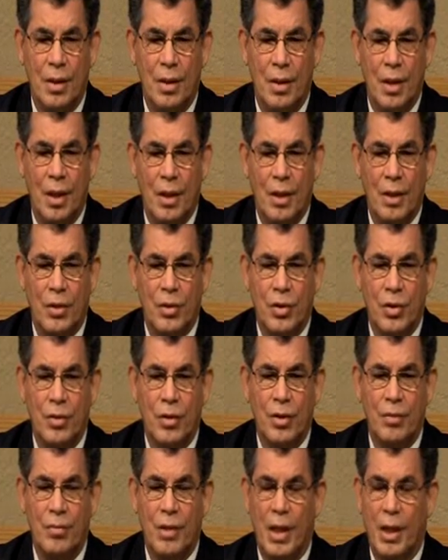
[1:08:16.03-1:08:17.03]
and as she
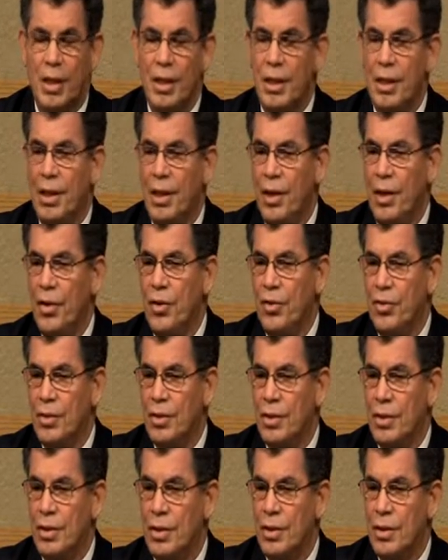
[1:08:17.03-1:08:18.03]
was making haste,
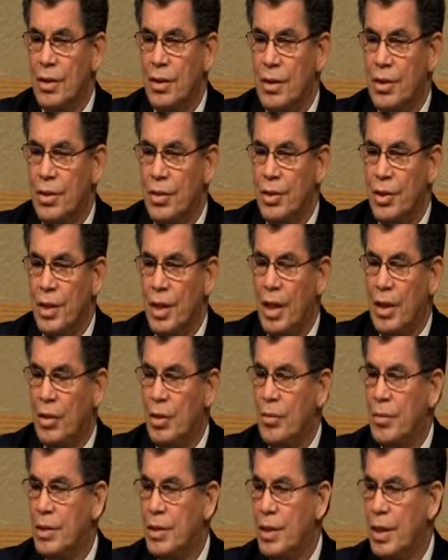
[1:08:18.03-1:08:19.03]
she got
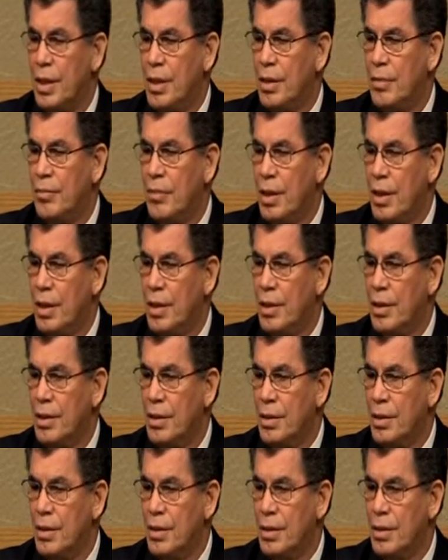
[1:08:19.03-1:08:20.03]
overtaken by
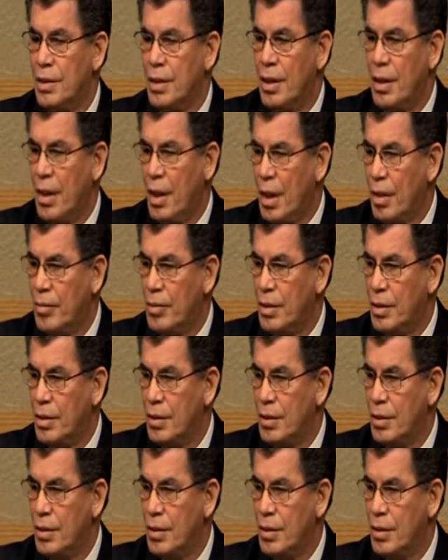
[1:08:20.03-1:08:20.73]
the lava,